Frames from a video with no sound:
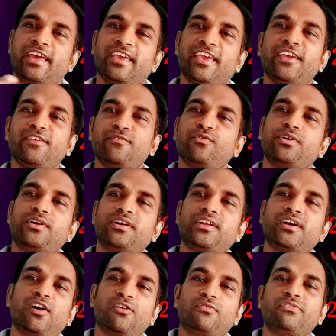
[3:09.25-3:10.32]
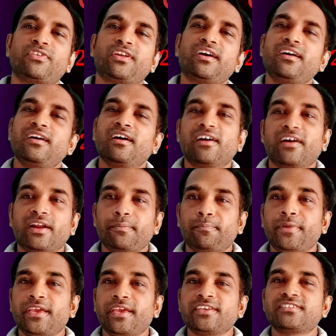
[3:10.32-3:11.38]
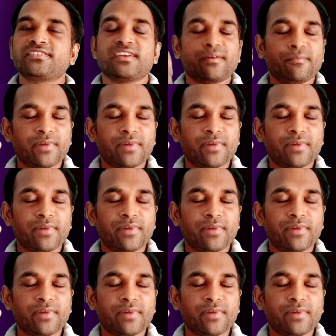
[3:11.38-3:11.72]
again word after repeat,